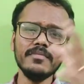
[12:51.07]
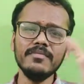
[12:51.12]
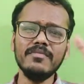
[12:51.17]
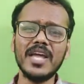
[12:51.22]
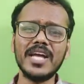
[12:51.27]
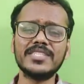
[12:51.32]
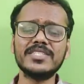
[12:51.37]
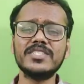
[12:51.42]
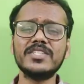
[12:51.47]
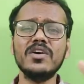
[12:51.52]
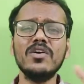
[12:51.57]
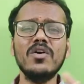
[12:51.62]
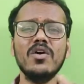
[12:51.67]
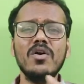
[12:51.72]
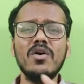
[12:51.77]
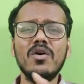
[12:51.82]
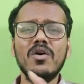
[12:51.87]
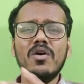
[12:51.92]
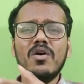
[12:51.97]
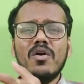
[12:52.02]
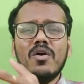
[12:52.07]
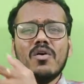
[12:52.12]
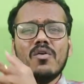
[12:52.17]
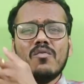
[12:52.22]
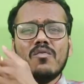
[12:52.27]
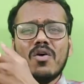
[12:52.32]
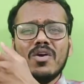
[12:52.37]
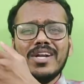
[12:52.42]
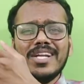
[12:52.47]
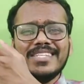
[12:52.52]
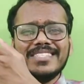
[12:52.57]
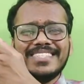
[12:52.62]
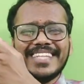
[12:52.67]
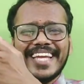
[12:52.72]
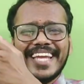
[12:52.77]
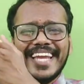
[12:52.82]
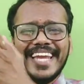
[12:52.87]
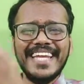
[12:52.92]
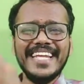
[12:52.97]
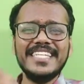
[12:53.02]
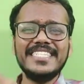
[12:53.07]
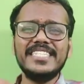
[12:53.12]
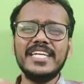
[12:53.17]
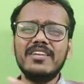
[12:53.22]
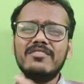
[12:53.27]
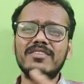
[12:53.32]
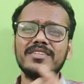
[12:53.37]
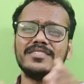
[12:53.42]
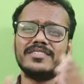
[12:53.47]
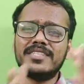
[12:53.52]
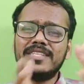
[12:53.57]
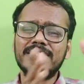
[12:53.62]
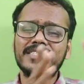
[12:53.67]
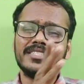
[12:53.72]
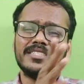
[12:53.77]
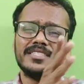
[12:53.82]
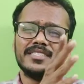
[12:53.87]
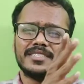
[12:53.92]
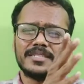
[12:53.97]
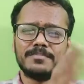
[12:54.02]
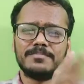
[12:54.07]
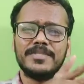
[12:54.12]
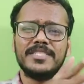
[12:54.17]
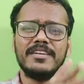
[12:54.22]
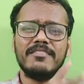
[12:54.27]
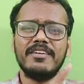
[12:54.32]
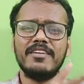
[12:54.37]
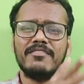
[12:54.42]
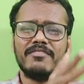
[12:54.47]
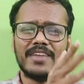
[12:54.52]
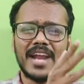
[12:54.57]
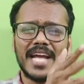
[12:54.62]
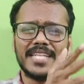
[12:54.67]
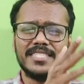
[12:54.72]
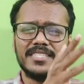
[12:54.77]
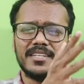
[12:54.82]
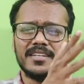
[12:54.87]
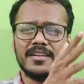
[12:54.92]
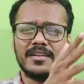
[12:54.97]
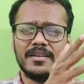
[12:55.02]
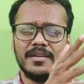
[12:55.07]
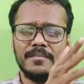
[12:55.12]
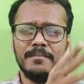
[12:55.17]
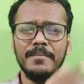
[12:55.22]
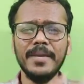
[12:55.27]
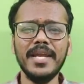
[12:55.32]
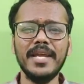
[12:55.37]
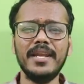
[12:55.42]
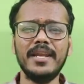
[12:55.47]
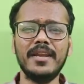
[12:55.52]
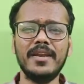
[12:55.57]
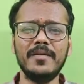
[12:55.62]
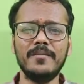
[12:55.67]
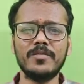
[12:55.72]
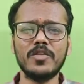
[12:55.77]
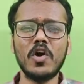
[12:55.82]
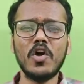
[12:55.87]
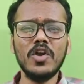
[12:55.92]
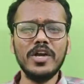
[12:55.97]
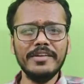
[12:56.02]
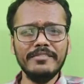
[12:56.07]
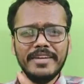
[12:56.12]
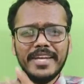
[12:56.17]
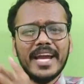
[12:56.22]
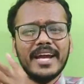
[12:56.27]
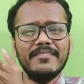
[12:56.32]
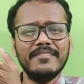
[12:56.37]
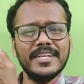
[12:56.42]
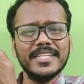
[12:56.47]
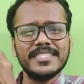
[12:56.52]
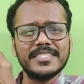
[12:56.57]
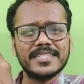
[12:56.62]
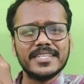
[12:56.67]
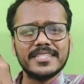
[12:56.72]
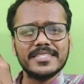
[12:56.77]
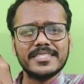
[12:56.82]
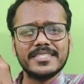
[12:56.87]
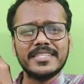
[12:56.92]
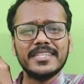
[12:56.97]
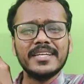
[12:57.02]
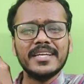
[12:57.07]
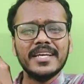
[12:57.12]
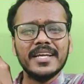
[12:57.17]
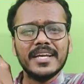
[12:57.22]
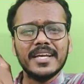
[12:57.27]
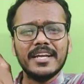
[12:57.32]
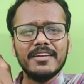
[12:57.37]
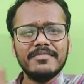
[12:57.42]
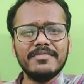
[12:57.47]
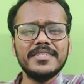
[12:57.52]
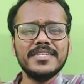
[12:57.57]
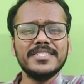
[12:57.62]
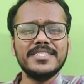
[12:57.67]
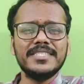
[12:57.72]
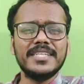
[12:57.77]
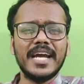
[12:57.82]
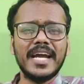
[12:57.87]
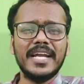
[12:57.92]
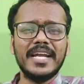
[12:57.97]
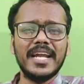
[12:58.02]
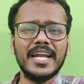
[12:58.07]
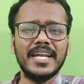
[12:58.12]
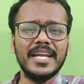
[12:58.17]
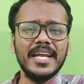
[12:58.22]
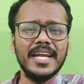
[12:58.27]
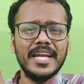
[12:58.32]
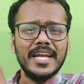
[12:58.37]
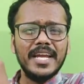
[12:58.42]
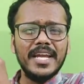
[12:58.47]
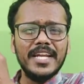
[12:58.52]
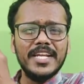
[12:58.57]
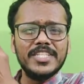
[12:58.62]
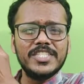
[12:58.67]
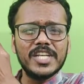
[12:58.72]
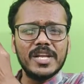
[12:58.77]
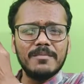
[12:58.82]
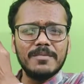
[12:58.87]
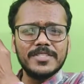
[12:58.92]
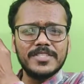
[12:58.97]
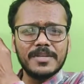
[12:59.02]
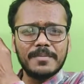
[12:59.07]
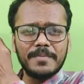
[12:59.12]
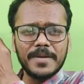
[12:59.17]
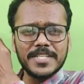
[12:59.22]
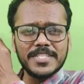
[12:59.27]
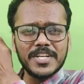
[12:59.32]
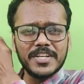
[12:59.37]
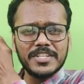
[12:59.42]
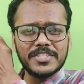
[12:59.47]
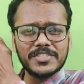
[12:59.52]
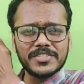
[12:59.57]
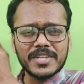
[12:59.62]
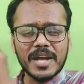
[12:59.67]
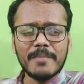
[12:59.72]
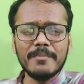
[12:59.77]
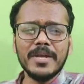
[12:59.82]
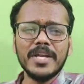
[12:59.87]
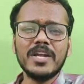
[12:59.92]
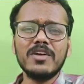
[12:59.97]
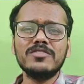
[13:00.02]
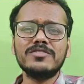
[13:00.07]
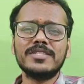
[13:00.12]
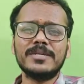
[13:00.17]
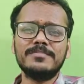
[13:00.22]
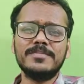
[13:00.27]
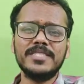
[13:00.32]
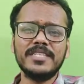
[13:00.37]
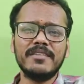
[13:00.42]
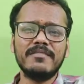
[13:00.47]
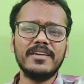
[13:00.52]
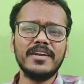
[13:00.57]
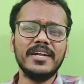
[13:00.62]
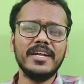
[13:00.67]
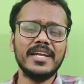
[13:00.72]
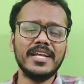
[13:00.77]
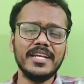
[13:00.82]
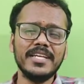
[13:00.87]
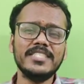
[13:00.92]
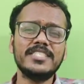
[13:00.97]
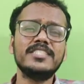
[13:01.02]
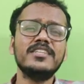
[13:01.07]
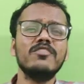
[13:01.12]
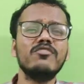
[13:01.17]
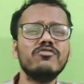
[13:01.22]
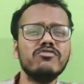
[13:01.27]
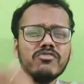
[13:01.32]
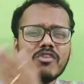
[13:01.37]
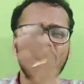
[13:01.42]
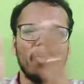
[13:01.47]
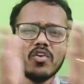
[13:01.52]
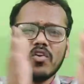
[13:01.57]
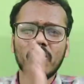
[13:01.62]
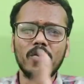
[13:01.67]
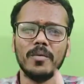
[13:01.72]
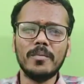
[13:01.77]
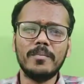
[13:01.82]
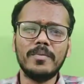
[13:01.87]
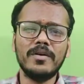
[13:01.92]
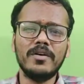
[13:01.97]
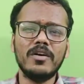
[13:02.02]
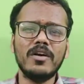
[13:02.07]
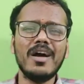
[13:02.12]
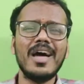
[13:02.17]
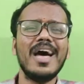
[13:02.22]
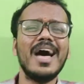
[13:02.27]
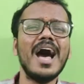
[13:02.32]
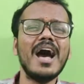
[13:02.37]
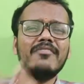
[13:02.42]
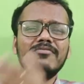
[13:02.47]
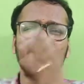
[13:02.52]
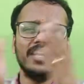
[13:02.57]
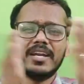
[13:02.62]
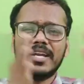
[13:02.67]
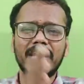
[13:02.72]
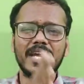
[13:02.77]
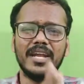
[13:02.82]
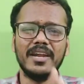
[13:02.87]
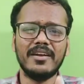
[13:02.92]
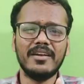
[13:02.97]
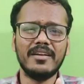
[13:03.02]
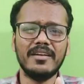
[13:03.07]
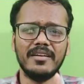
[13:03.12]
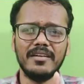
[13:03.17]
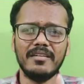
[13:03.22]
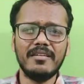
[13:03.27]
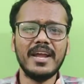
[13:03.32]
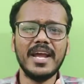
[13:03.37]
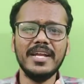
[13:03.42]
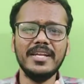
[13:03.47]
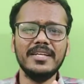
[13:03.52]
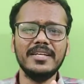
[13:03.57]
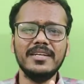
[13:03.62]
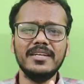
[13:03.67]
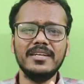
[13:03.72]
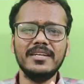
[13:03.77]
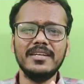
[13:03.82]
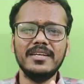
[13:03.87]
Next, what does initial versus subsequent fracture mean? Already we have discussed in first guideline. Initial means the patient is coming now, subsequent is follow-up, aftercare, right?